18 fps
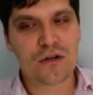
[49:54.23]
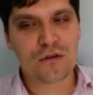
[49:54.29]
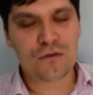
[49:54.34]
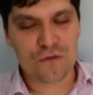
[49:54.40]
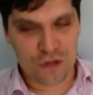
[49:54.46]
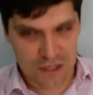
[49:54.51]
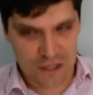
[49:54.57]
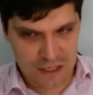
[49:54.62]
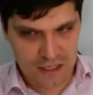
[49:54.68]

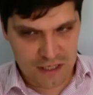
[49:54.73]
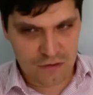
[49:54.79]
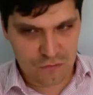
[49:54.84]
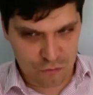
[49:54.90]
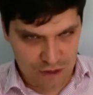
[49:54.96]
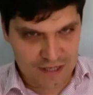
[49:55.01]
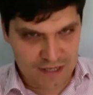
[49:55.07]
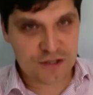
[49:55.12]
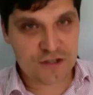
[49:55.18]
The
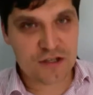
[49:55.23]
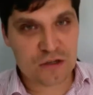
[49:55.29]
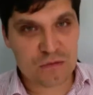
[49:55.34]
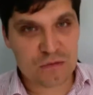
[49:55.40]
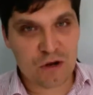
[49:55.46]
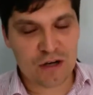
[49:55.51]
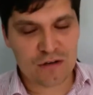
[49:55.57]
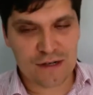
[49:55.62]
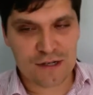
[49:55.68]
registered
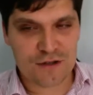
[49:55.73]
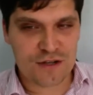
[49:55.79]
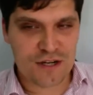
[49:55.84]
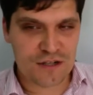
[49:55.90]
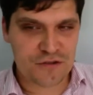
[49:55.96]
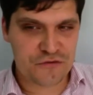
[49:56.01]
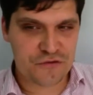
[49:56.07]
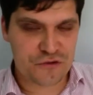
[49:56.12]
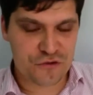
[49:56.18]
migration
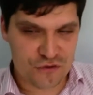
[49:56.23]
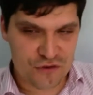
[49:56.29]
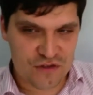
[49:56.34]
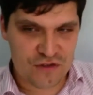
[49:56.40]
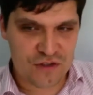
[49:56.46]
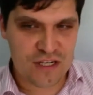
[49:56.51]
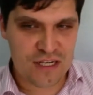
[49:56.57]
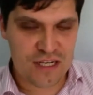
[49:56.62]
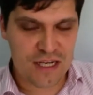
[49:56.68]
agent
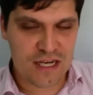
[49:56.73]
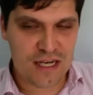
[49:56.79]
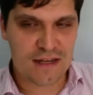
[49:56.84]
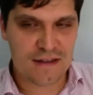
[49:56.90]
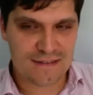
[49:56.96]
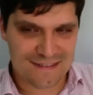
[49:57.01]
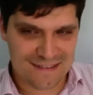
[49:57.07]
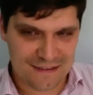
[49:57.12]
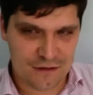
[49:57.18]

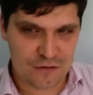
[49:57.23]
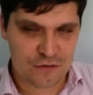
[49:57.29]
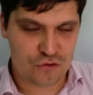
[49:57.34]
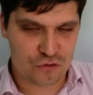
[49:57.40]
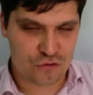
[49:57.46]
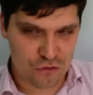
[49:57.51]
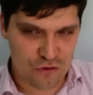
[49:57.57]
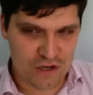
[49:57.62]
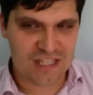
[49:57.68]

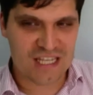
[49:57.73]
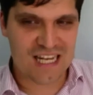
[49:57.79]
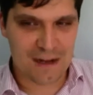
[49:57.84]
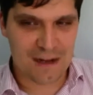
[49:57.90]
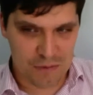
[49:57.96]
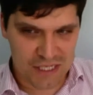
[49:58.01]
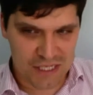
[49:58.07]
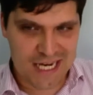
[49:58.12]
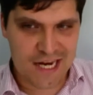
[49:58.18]
should look at that
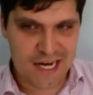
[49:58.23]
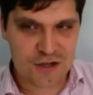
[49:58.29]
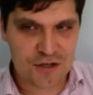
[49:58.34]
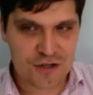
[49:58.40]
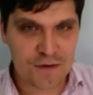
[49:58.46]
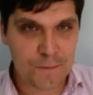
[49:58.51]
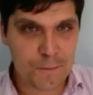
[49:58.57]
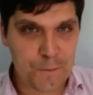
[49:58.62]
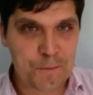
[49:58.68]

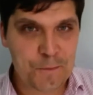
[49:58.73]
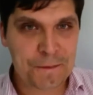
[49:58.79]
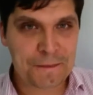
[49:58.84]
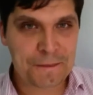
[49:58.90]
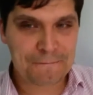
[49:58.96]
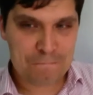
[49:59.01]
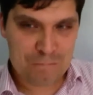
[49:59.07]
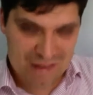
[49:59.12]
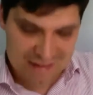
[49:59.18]
application
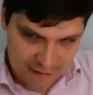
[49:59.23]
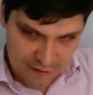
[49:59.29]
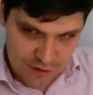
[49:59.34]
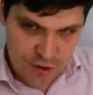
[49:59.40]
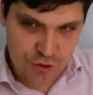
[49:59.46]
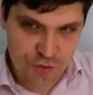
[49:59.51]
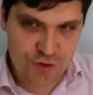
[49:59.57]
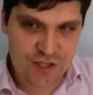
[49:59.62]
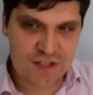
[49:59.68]
and the
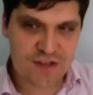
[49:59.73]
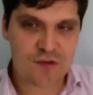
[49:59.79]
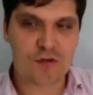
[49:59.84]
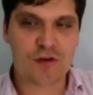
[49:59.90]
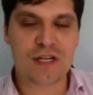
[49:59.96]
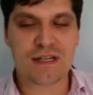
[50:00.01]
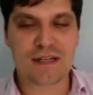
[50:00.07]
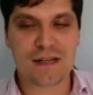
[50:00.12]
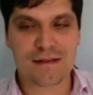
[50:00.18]
duties you
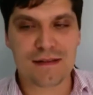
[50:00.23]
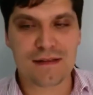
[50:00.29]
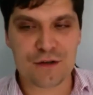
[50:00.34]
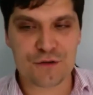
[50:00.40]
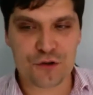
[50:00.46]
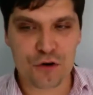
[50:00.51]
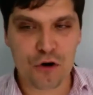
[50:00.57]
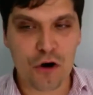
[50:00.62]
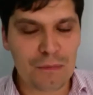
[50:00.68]
did at that
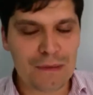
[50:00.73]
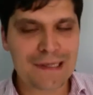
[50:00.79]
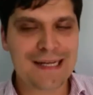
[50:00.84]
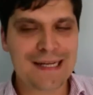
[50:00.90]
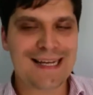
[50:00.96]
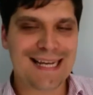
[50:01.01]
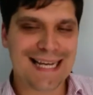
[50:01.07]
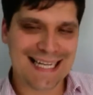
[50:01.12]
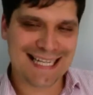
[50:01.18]
job.
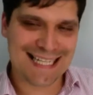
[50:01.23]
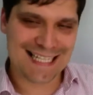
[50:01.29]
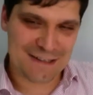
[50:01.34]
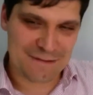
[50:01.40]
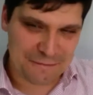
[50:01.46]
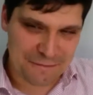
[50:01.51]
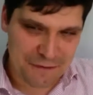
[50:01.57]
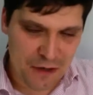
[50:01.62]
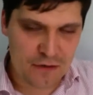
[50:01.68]
It
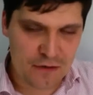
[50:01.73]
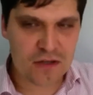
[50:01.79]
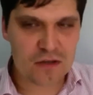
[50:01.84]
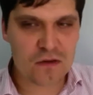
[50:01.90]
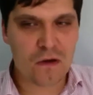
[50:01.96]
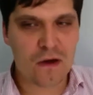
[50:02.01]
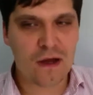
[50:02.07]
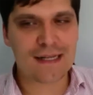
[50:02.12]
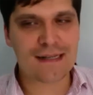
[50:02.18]
is very
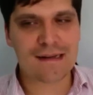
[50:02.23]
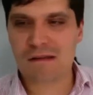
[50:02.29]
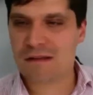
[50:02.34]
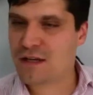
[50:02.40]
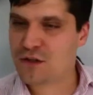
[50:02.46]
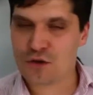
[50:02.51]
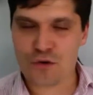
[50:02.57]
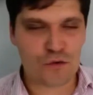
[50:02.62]
likely that